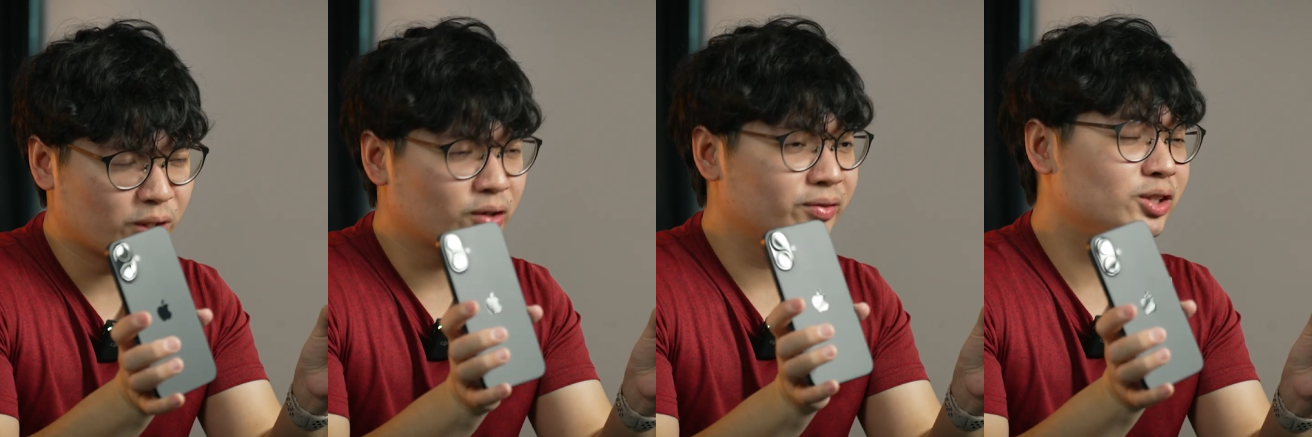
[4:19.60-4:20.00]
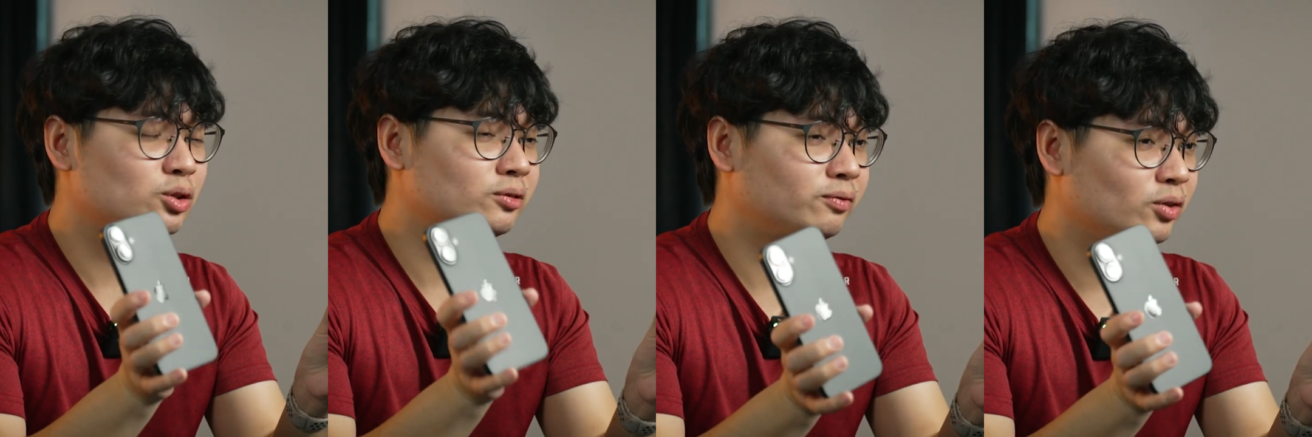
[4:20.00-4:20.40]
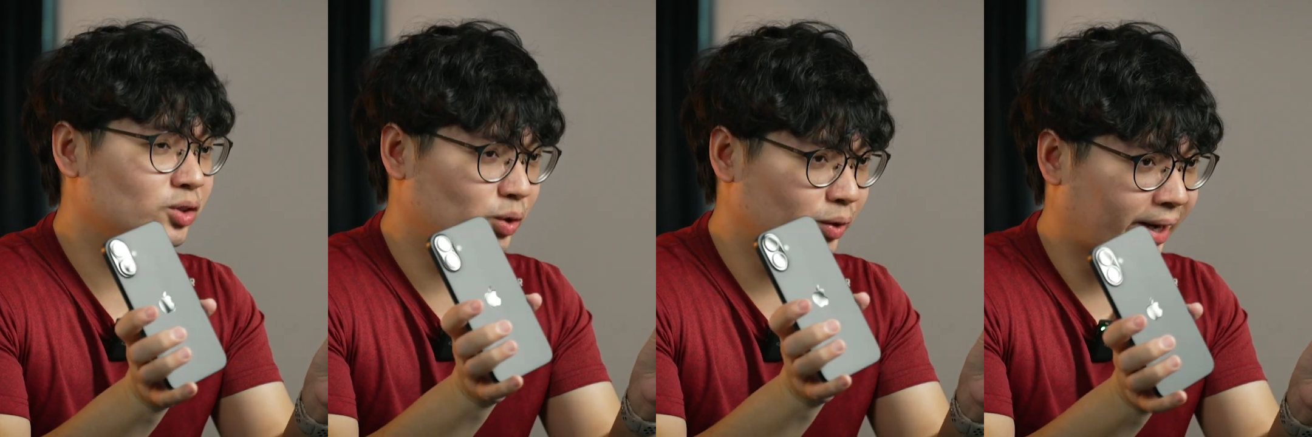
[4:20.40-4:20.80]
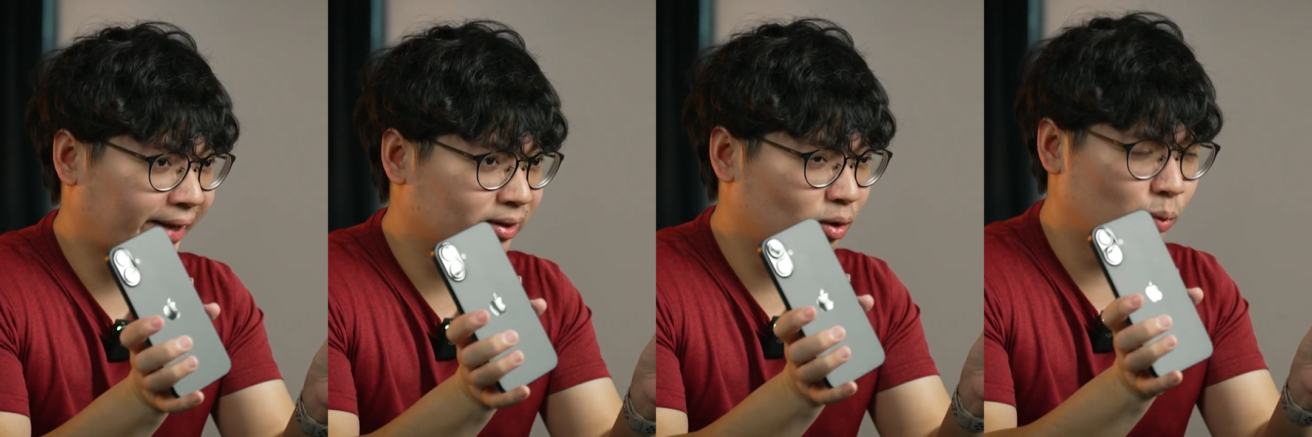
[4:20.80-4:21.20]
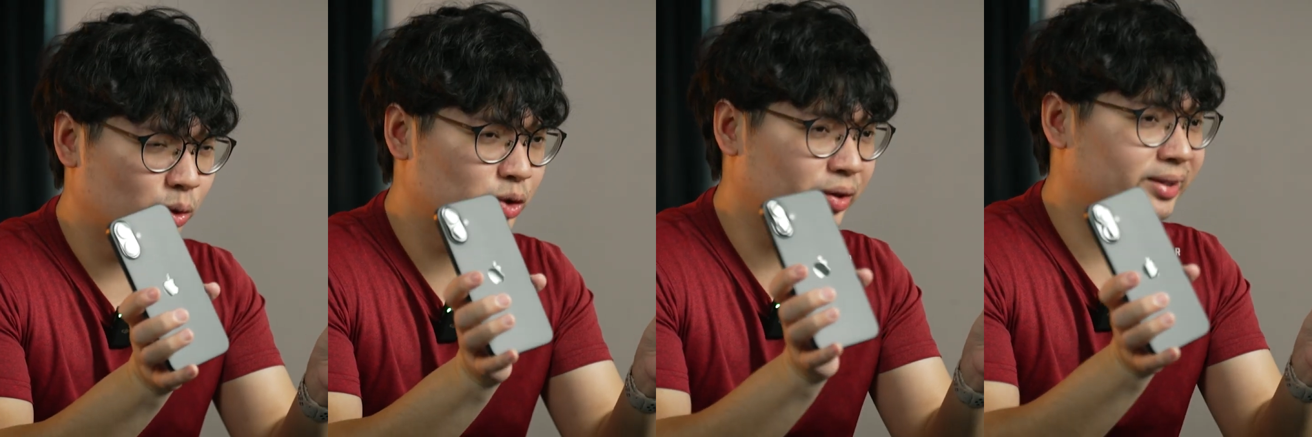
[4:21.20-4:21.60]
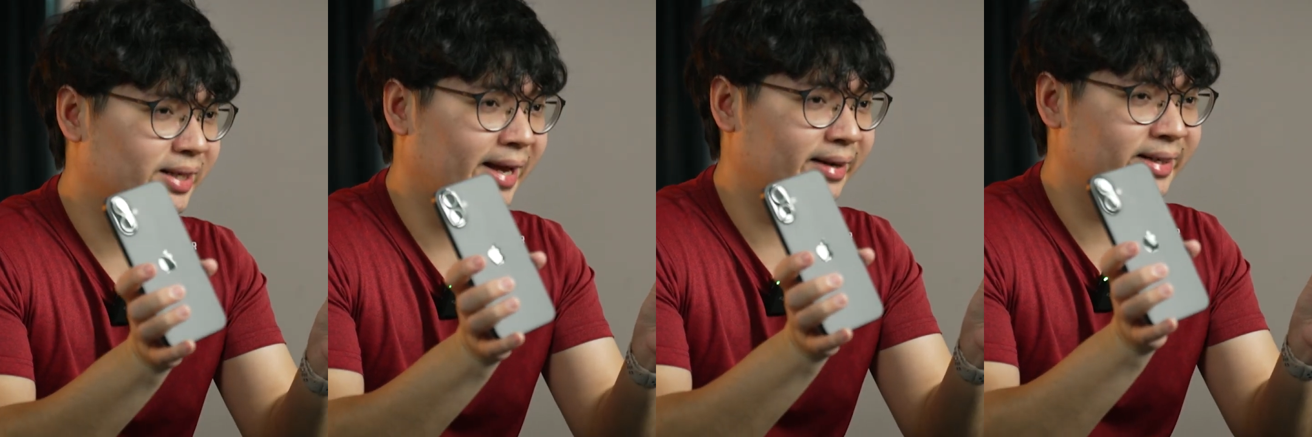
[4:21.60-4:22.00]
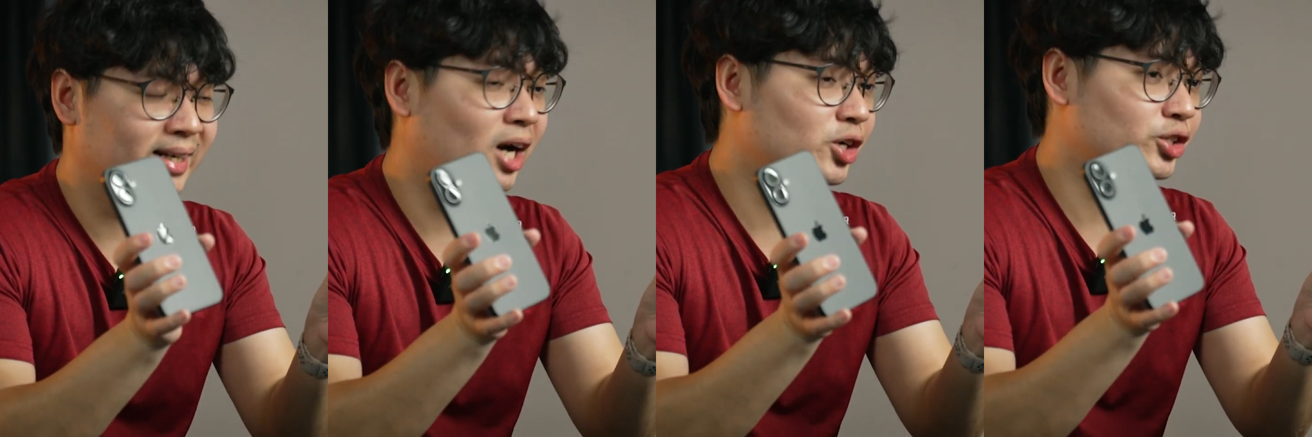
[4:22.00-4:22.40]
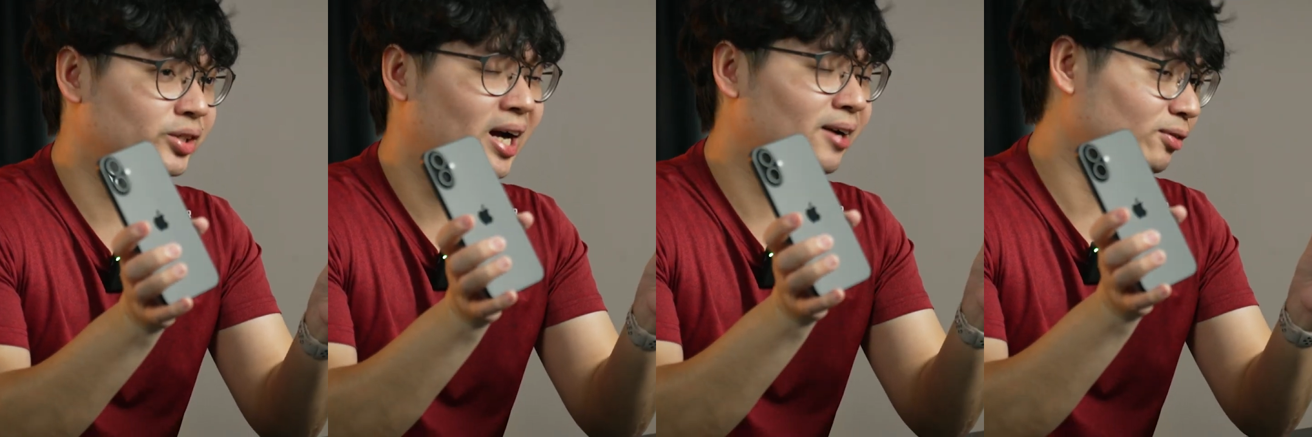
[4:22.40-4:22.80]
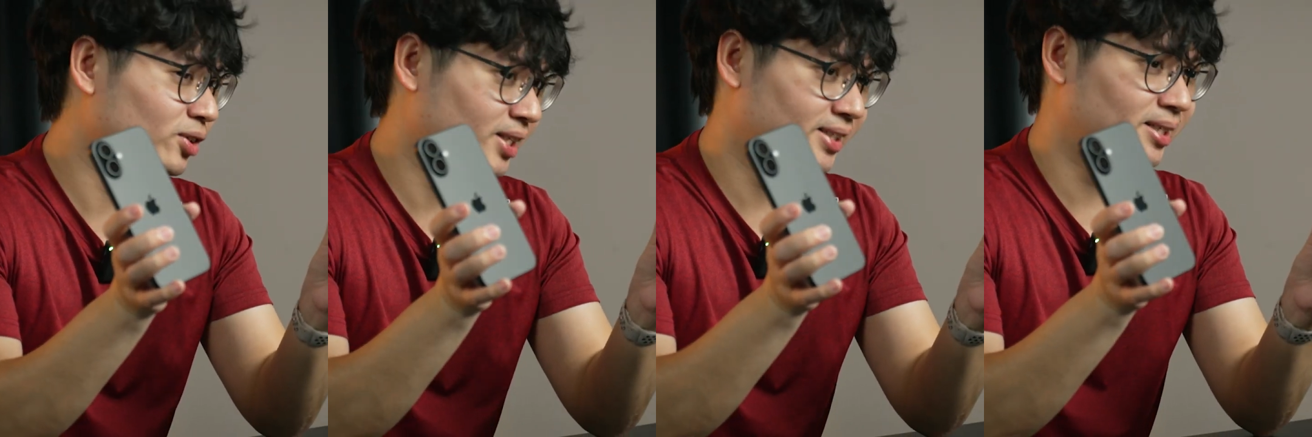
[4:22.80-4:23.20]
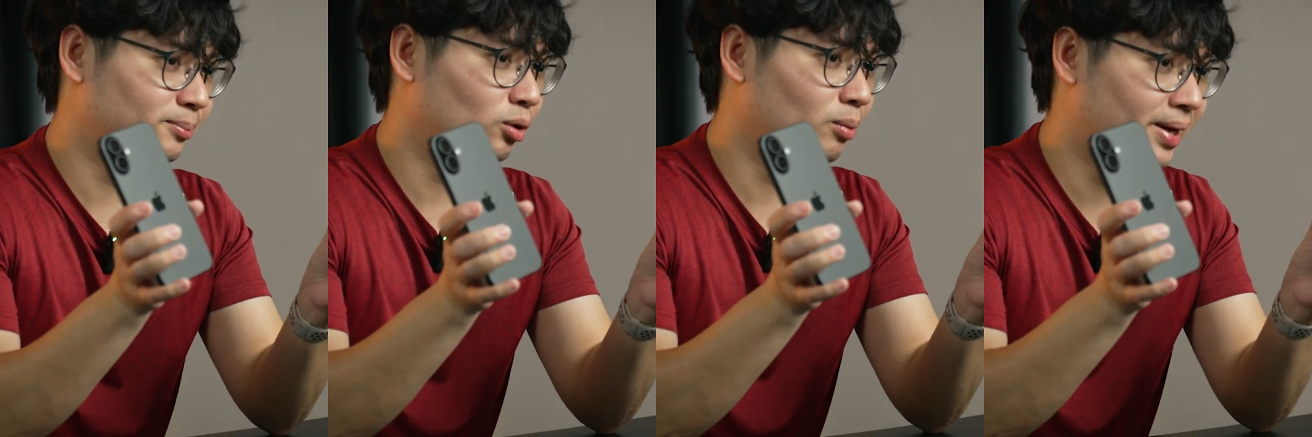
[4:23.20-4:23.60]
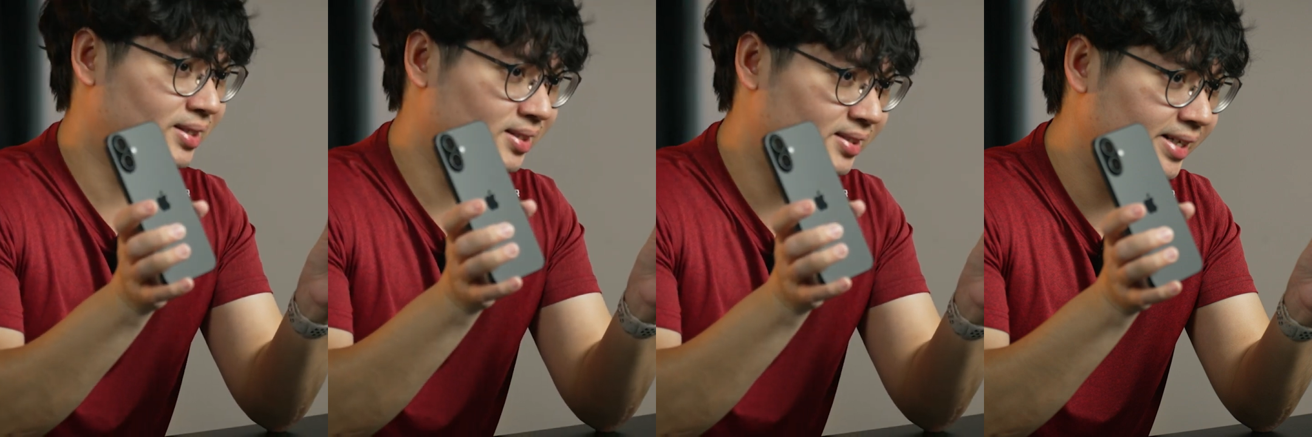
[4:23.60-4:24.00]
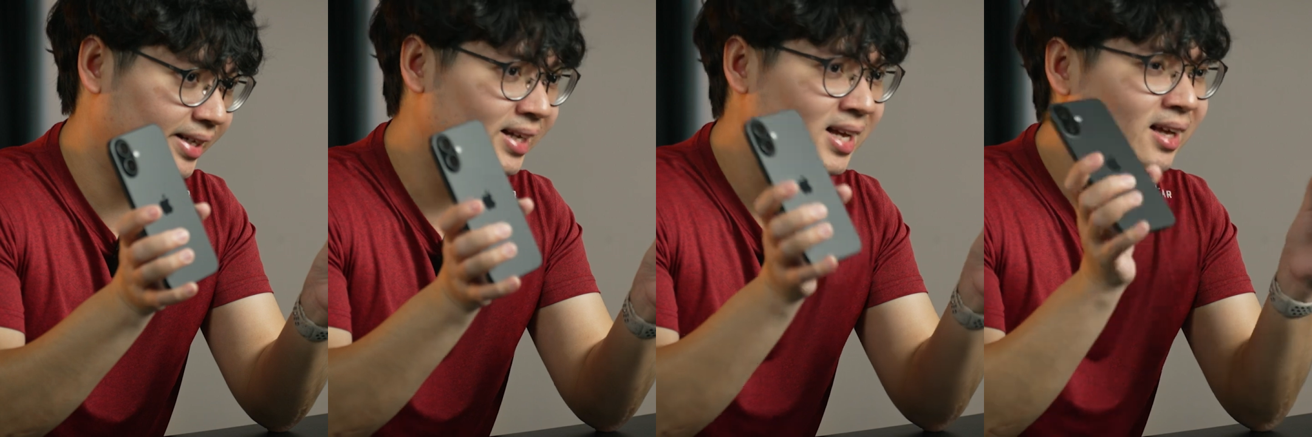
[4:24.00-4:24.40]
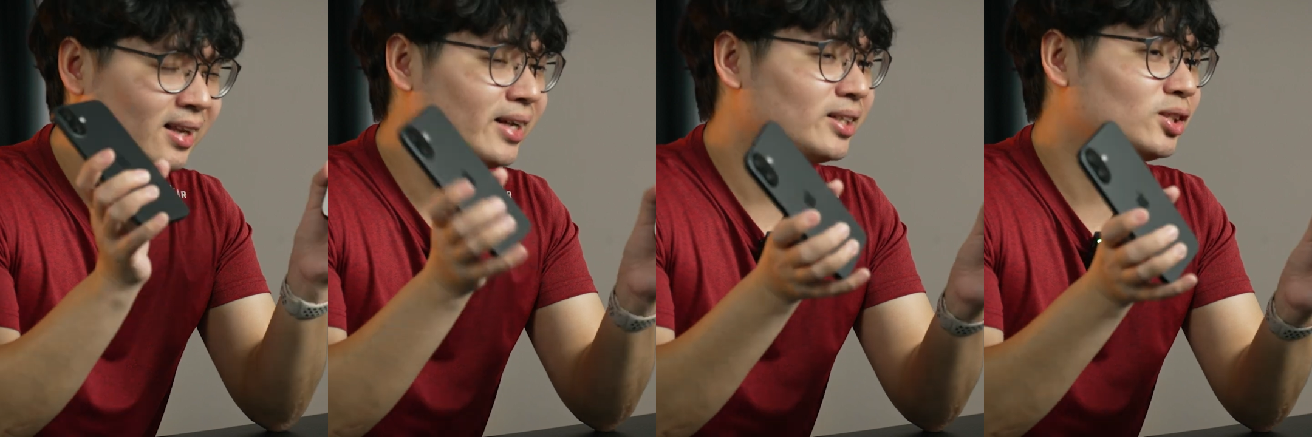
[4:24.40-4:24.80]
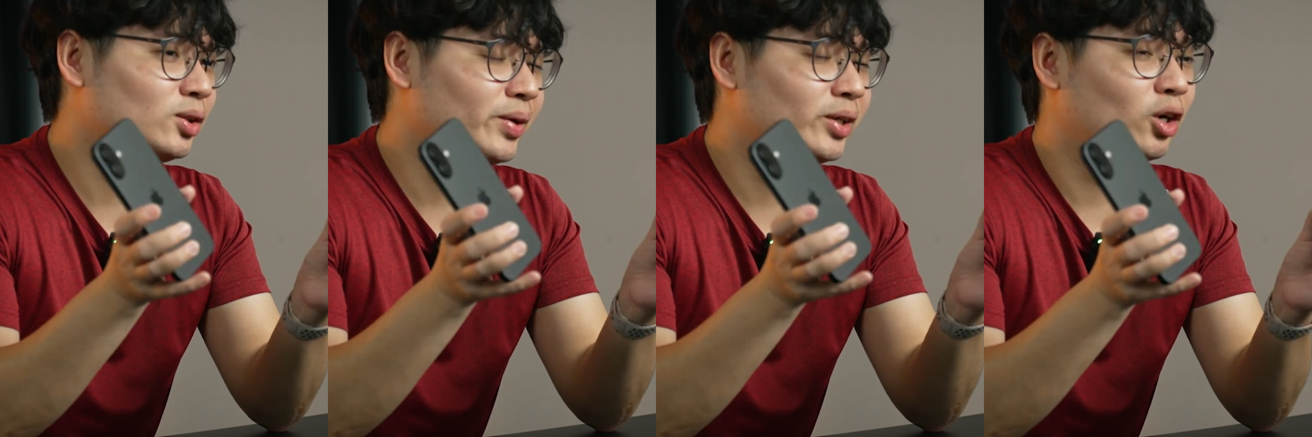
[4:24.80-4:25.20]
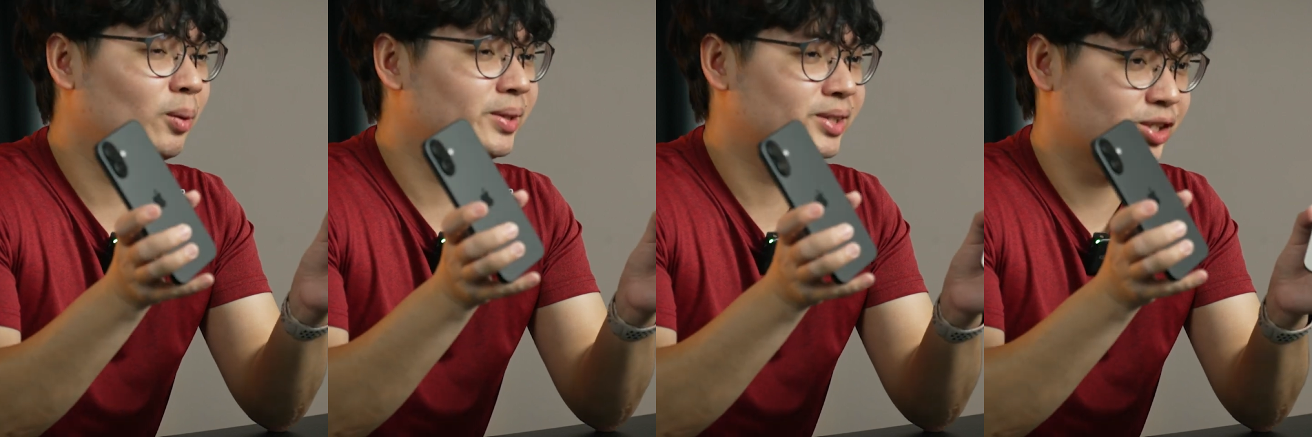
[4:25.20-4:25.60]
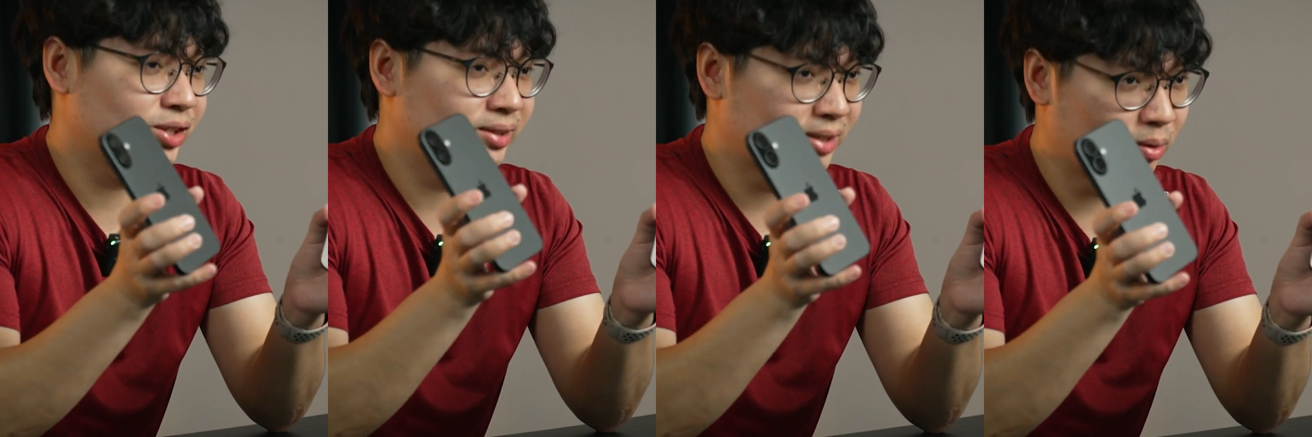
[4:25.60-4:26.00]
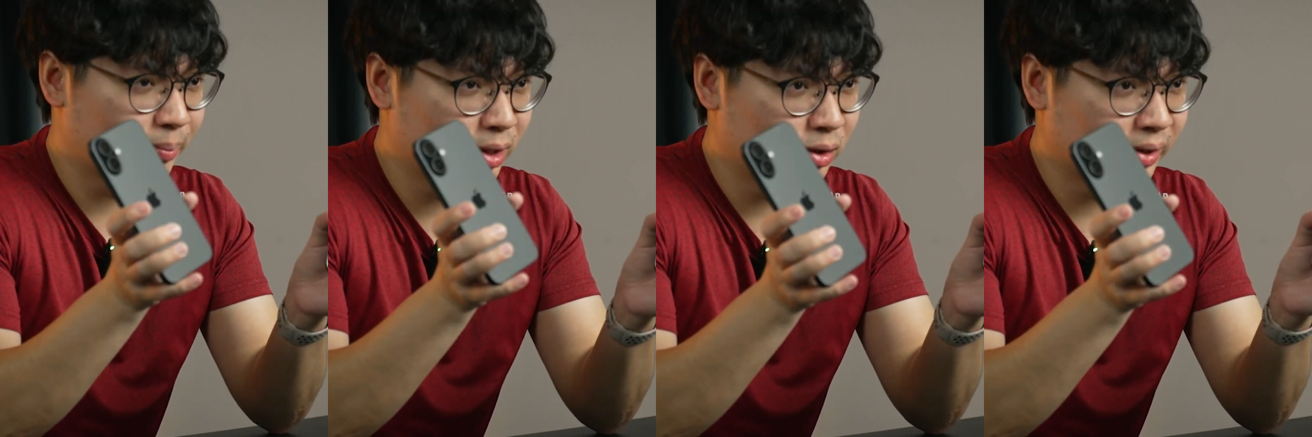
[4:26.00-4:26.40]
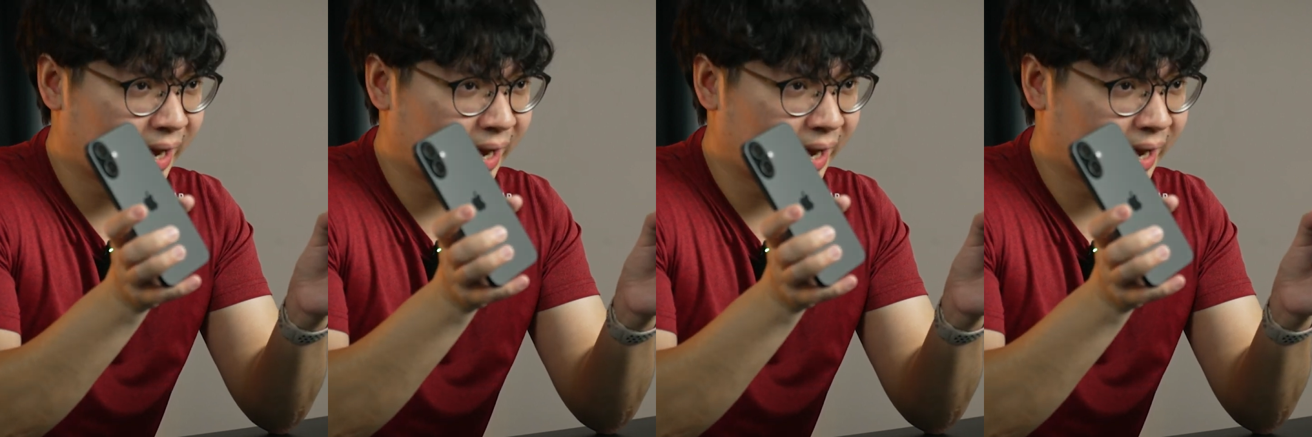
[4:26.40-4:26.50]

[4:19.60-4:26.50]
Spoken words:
Which of these two phones do you like? Or would you rather get the larger iPhone 16 Pro Max instead? Let us know in the comment section down below.